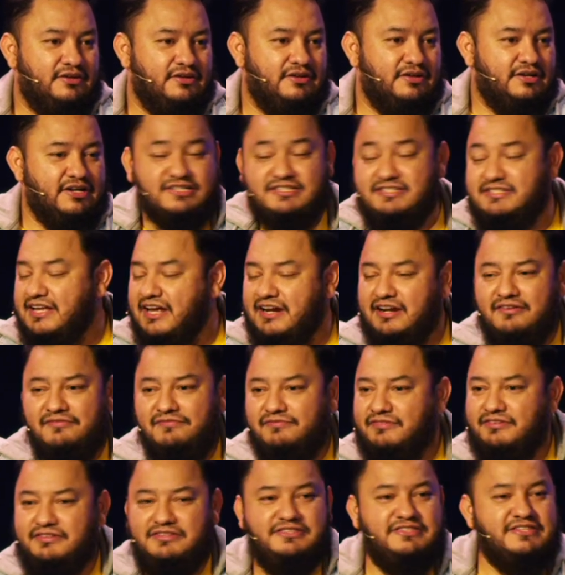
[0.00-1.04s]
Because
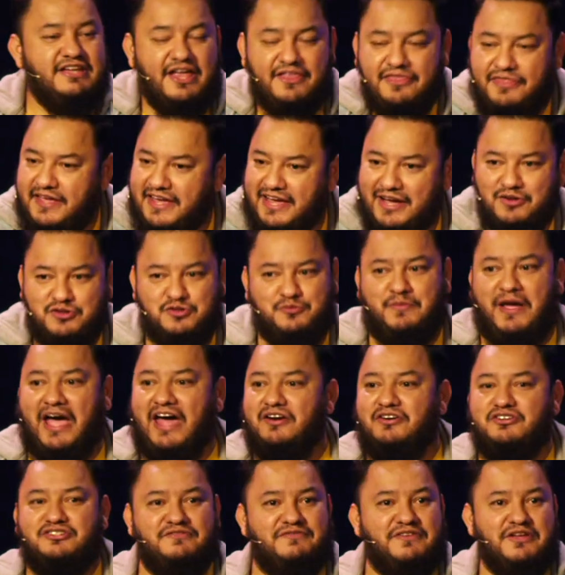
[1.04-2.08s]
nothing else
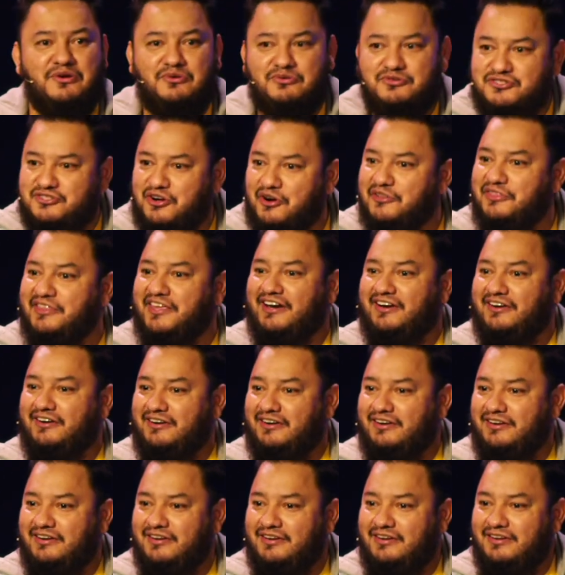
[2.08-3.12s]
matters if you don't start there.
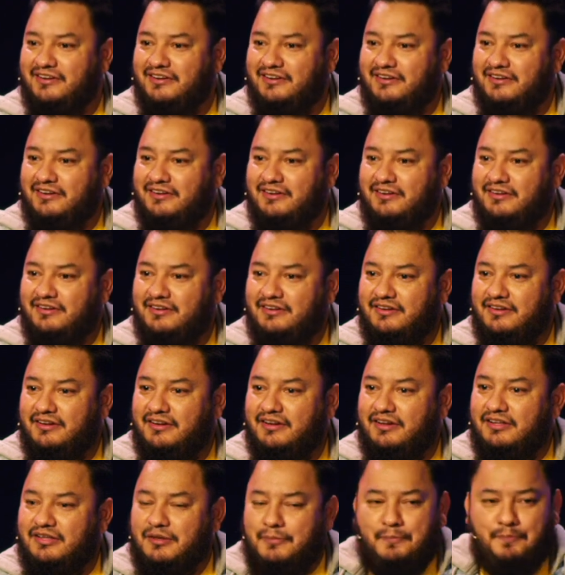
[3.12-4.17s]

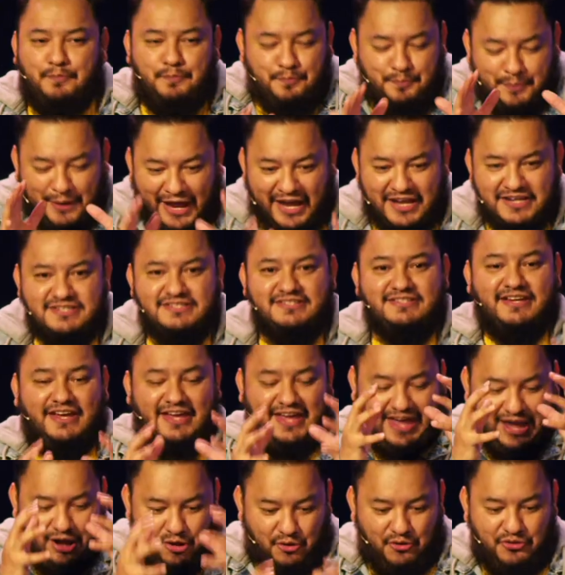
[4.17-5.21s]
The best
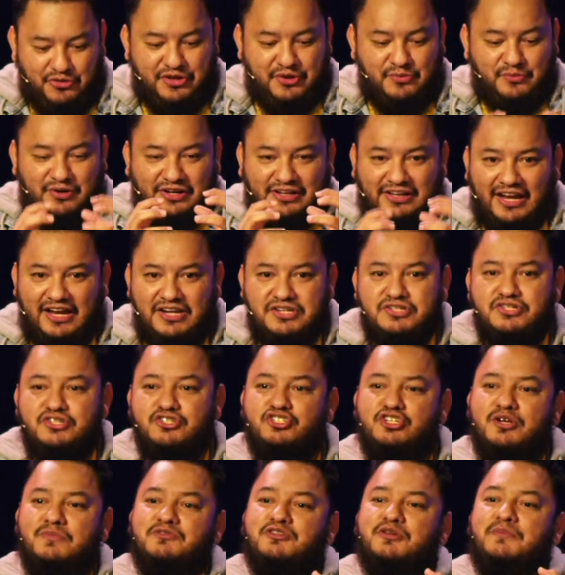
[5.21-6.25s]
healthy
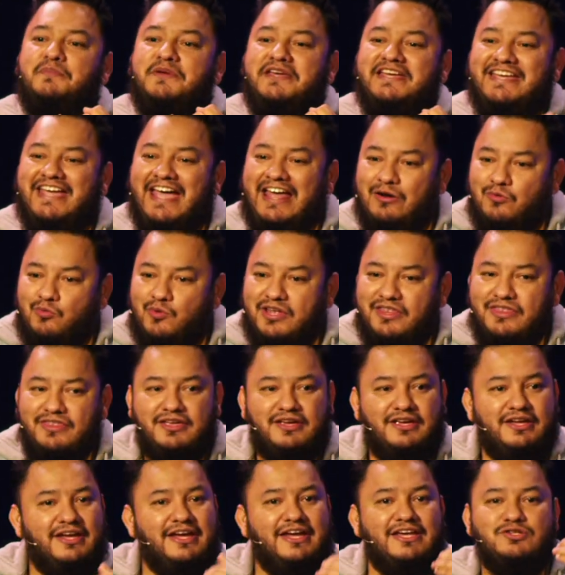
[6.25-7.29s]
relationship to begin with
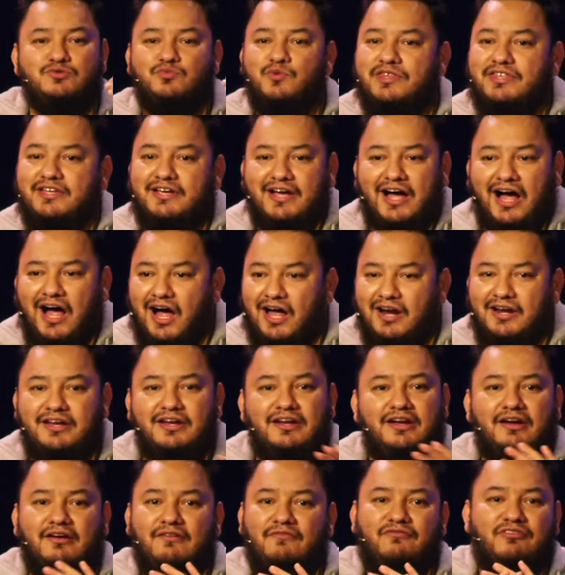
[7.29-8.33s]
is with God.
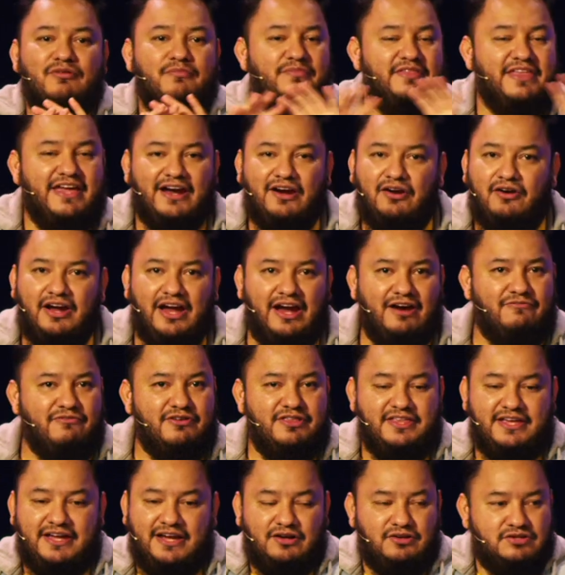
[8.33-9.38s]
From there,
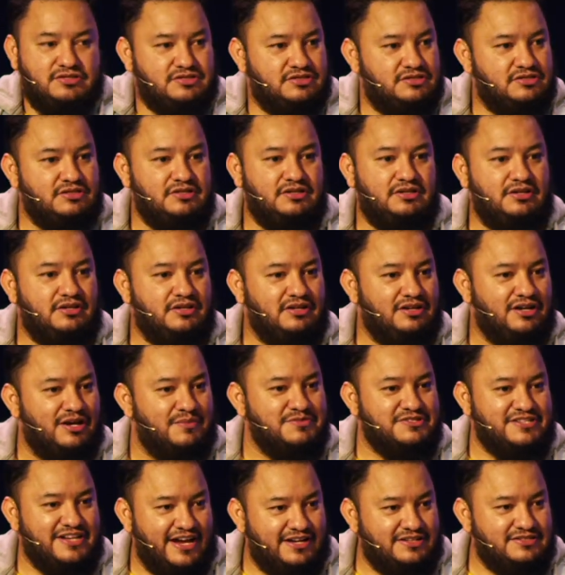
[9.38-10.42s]
everything else
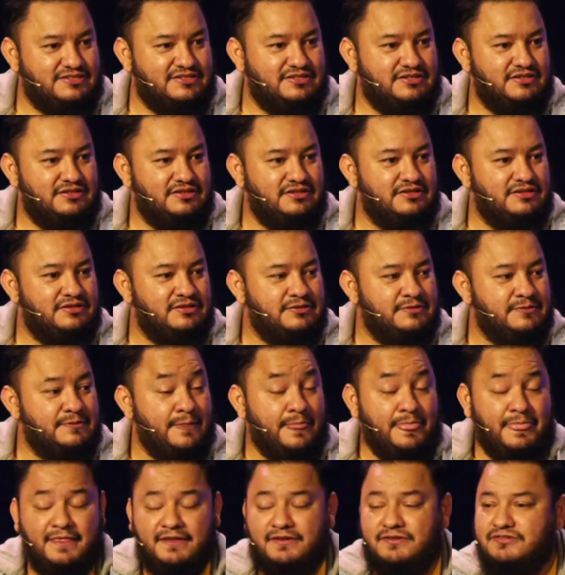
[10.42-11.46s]
comes next.
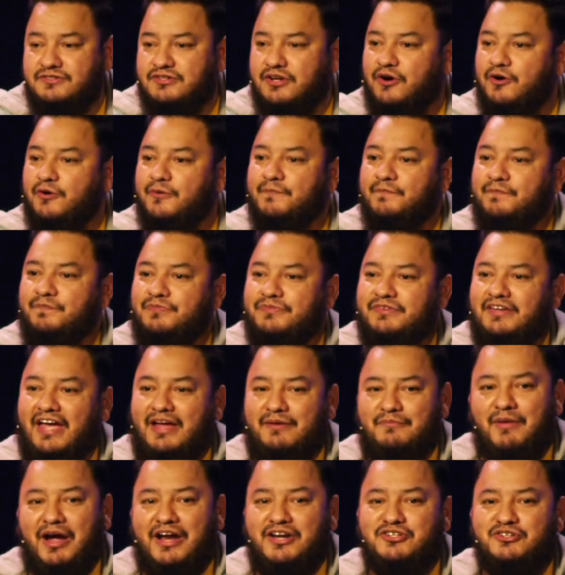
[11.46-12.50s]
And so at
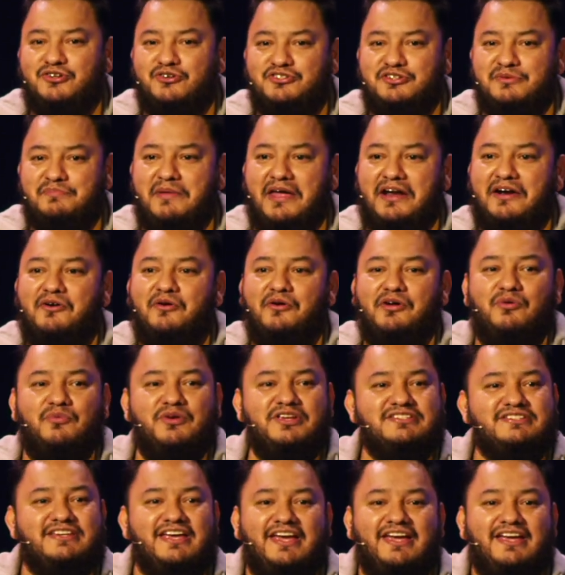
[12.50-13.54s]
my church at Metanoia, we
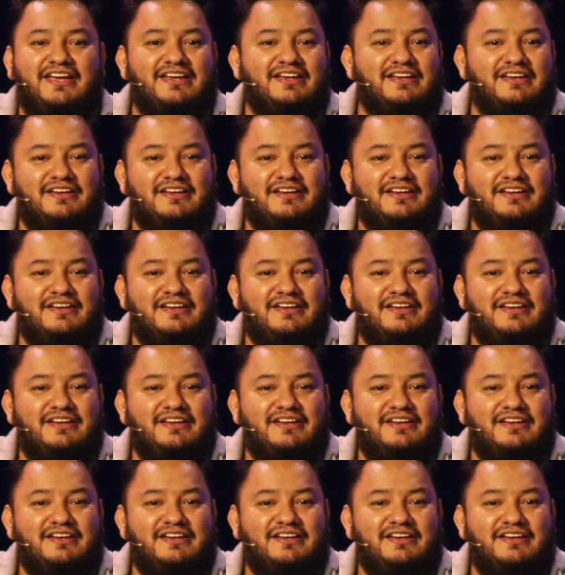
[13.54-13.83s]
say